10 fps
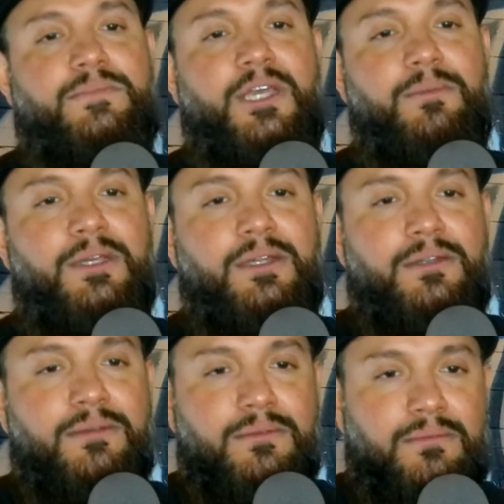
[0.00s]
Damian.
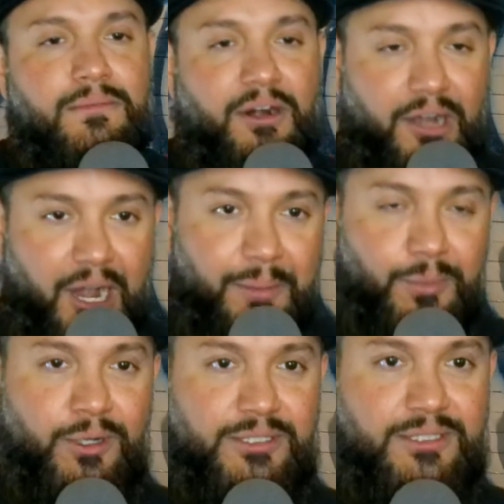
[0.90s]
First.
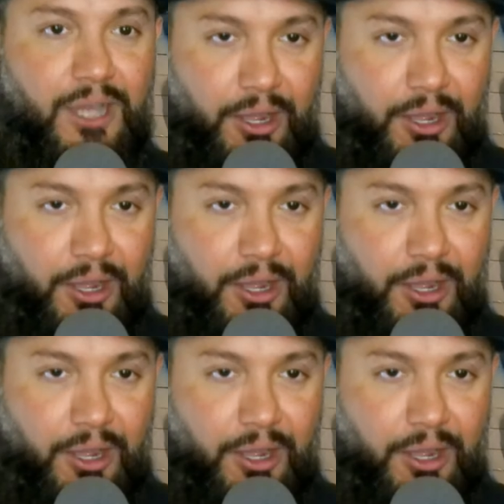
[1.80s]
Ramos.